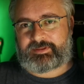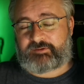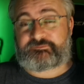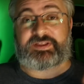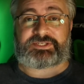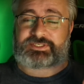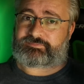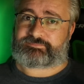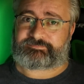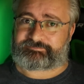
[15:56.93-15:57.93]

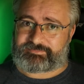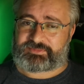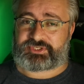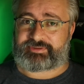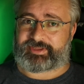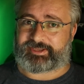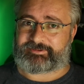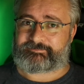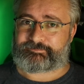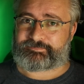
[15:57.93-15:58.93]
offensive to me